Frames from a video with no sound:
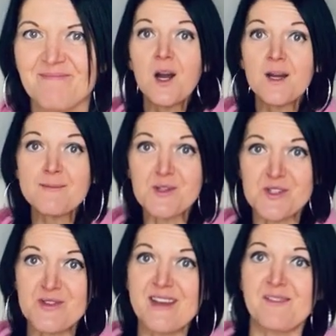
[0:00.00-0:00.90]
I'm
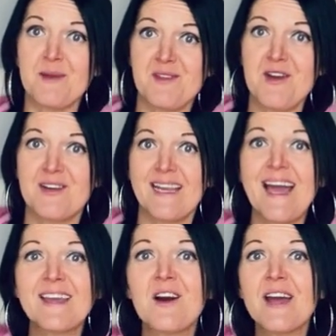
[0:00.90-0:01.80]
Dr. Elizabeth Yardley
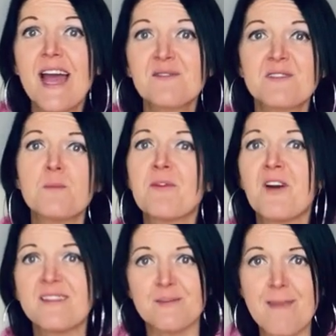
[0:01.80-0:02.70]
and I have
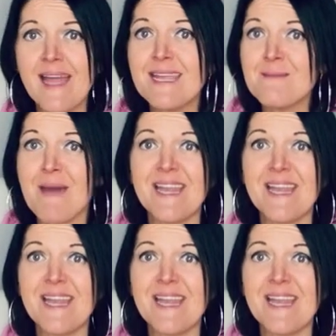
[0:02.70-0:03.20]
supervised many